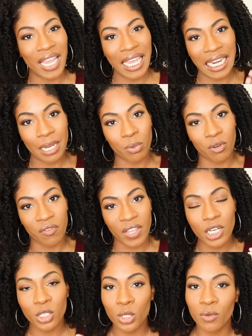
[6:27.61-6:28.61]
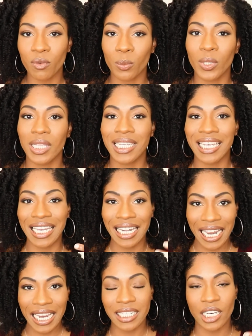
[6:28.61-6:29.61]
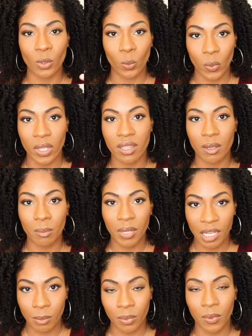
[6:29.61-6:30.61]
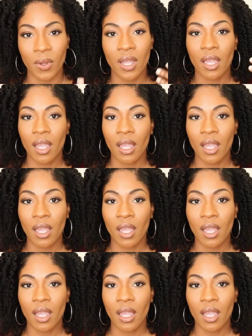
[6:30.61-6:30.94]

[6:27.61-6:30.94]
and it prevents you from really connecting with people.